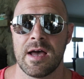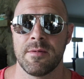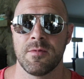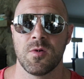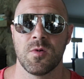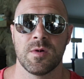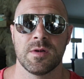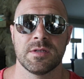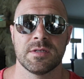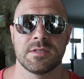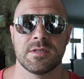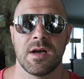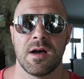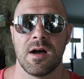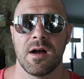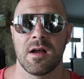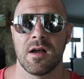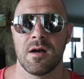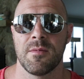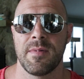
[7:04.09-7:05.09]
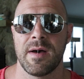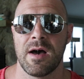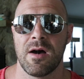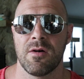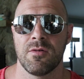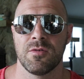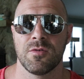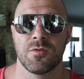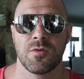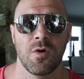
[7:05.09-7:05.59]
I'm going to talk
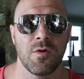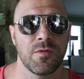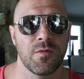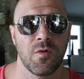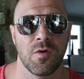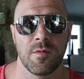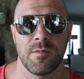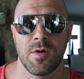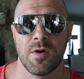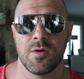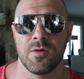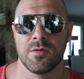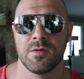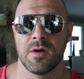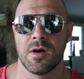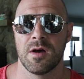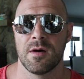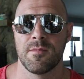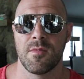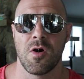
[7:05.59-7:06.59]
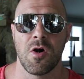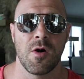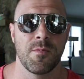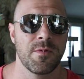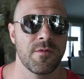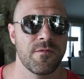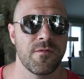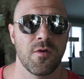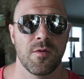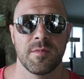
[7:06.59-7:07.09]
about growth hormone, all
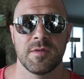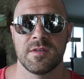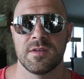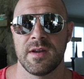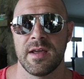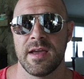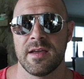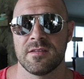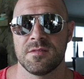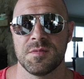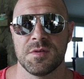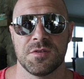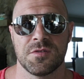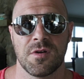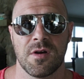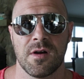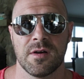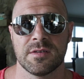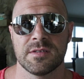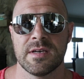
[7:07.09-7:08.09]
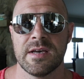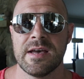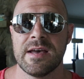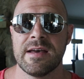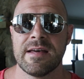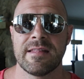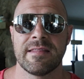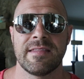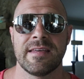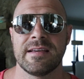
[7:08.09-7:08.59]
performance enhancement drugs,
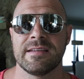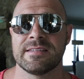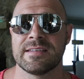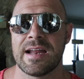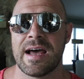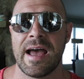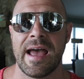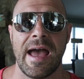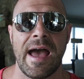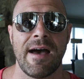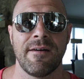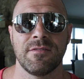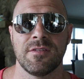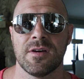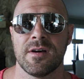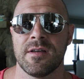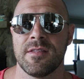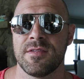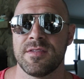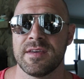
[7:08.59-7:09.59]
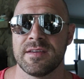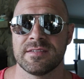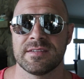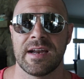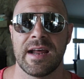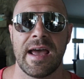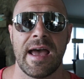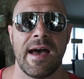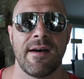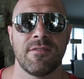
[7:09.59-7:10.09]
things that I have done, things
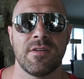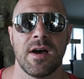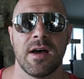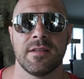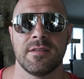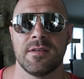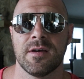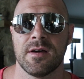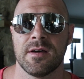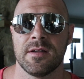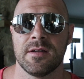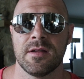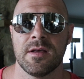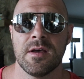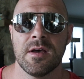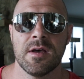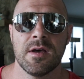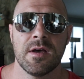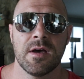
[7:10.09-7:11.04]
that I have not done,